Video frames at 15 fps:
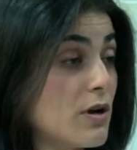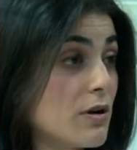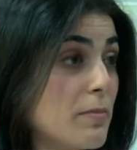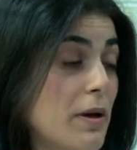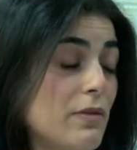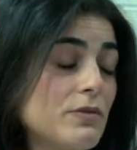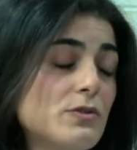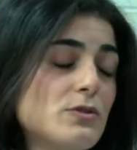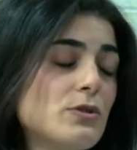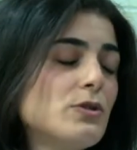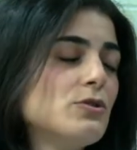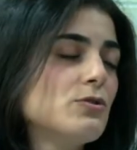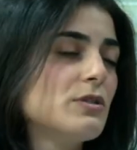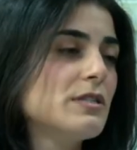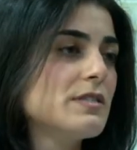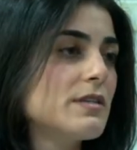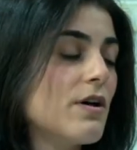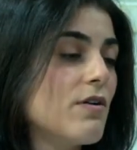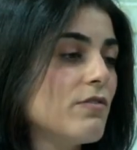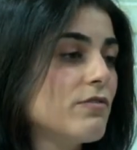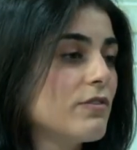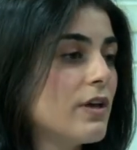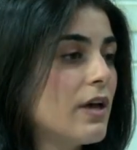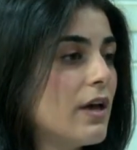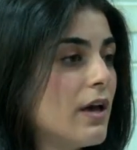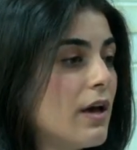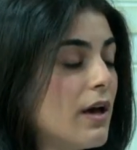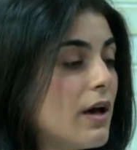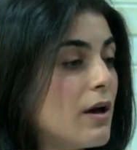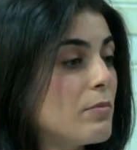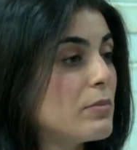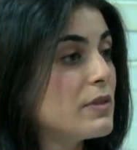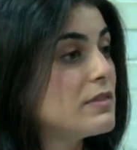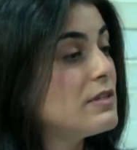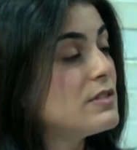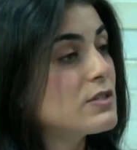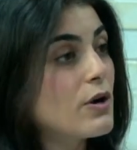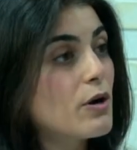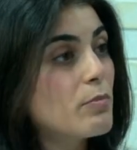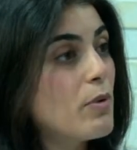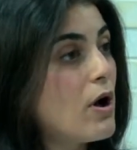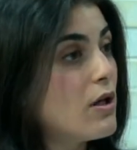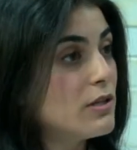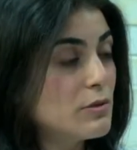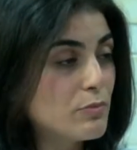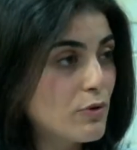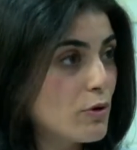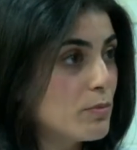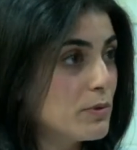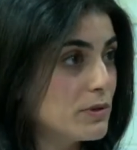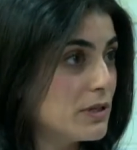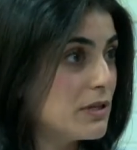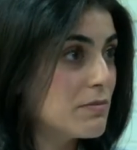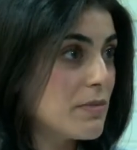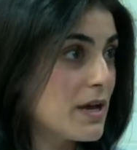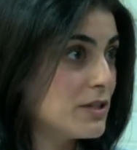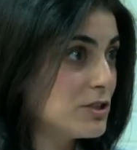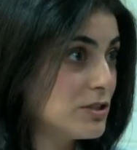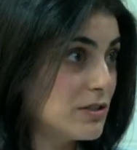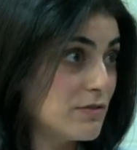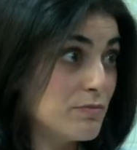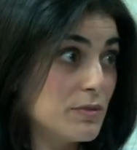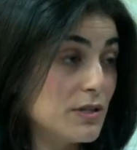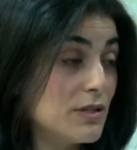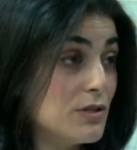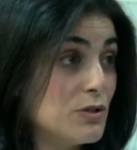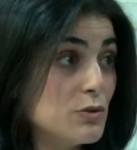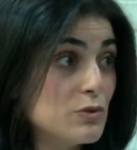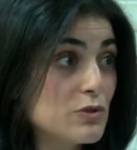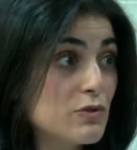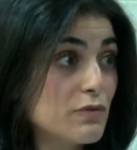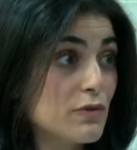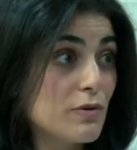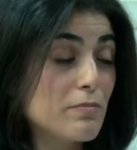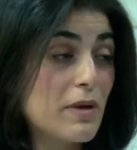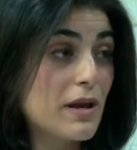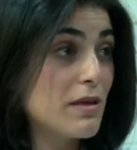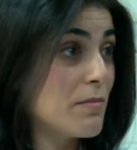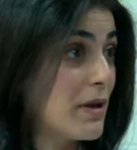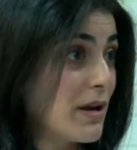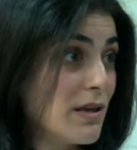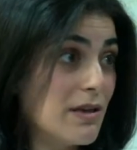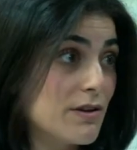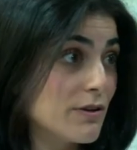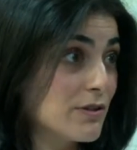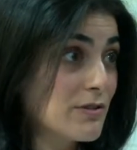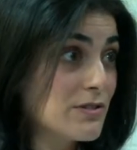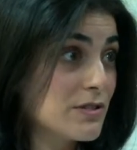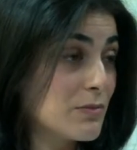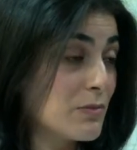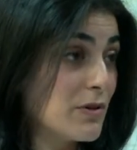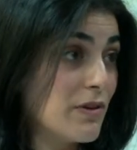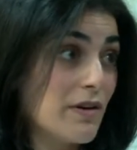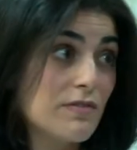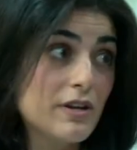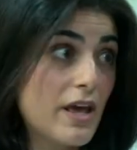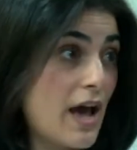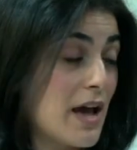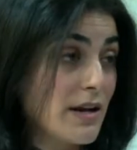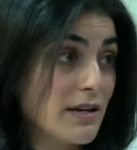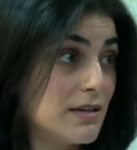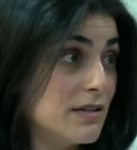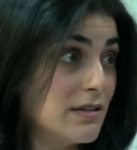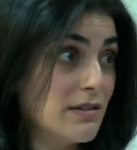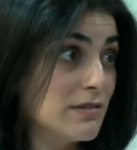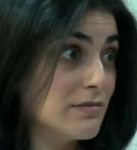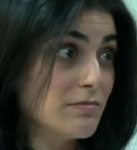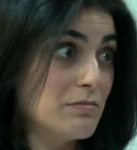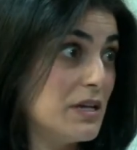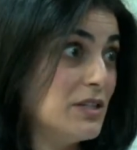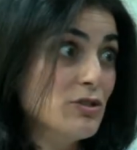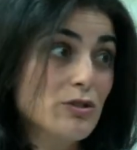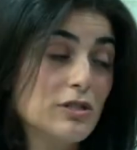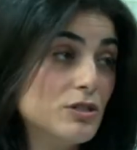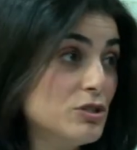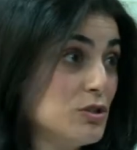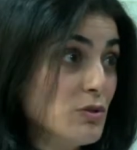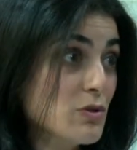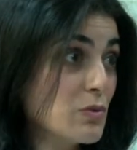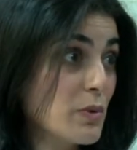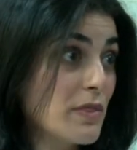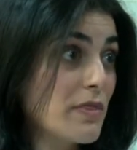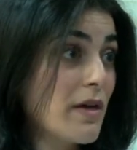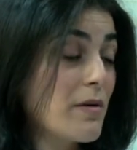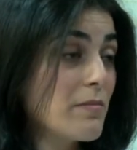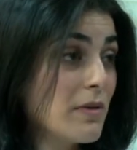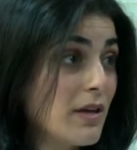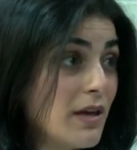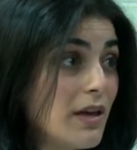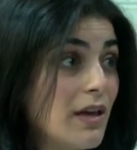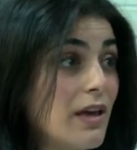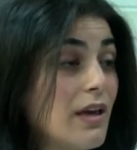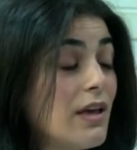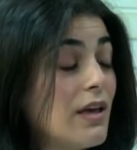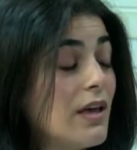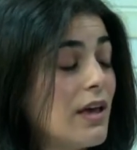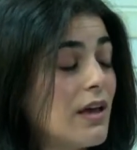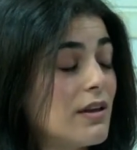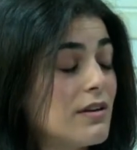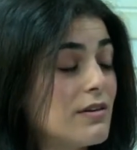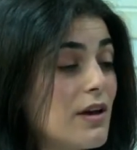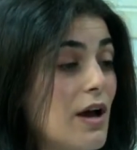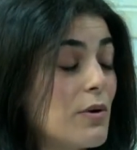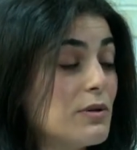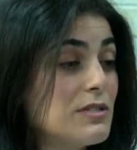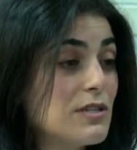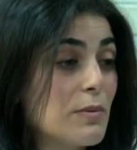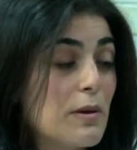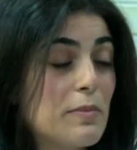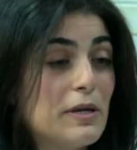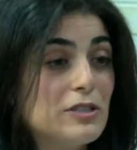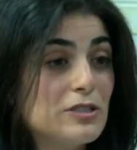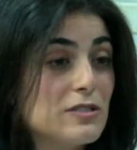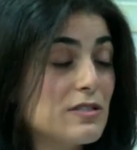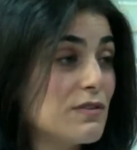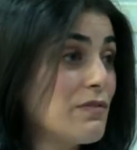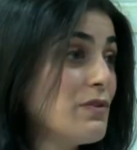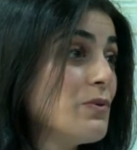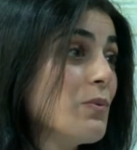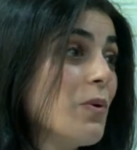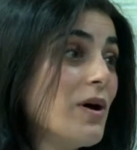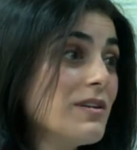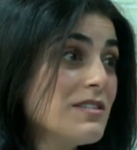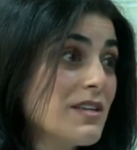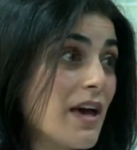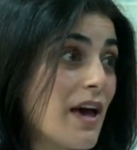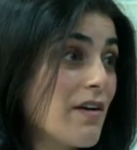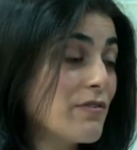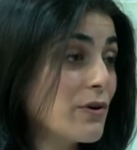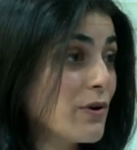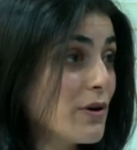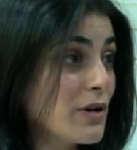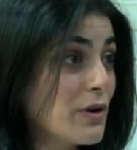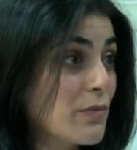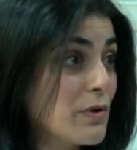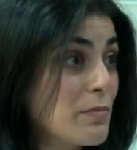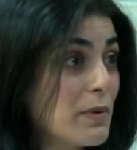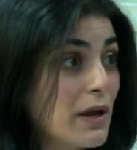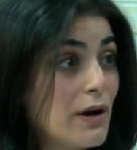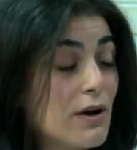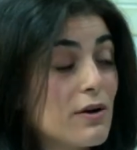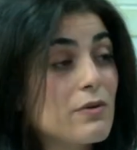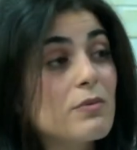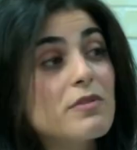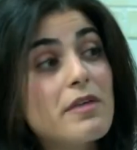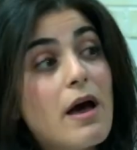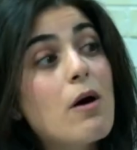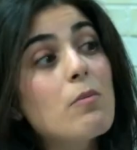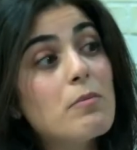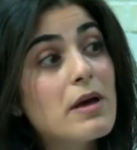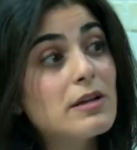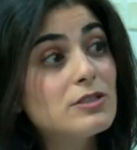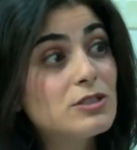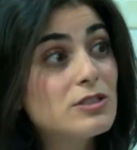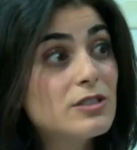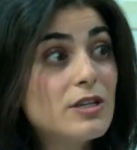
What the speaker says: about the surgery itself. But these are polypropylene mesh. They've been in use for many, many years, and we haven't had any major issues with them. And I always tell my patients, if you want to have a hernia repaired without mesh,